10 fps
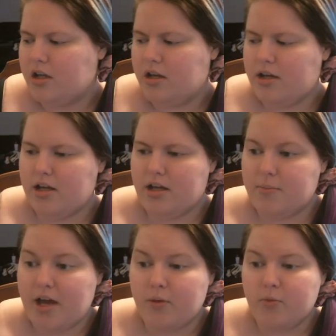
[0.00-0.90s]

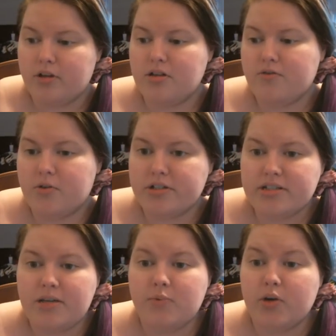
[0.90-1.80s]
I will, of course,
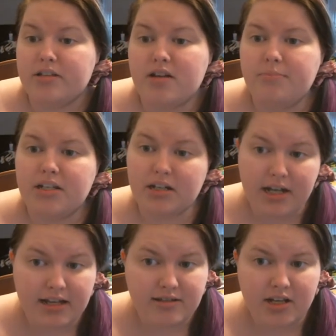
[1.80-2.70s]
keep you guys updated
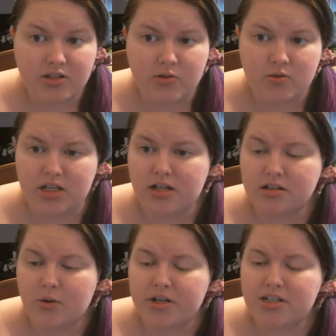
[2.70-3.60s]
as I do the
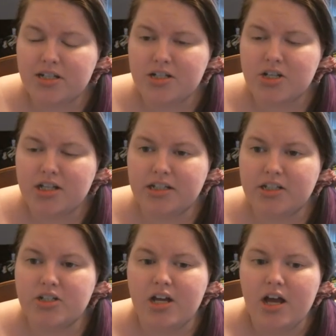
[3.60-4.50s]
Chloe Ting
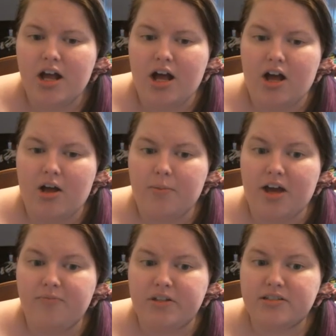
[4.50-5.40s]
challenge.
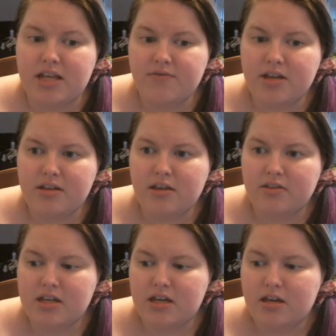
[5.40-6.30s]
I've been saving
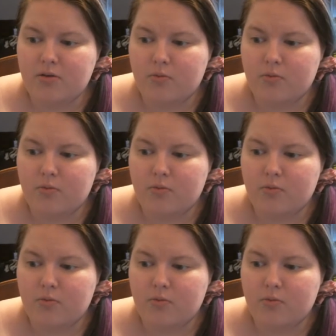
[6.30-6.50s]
the...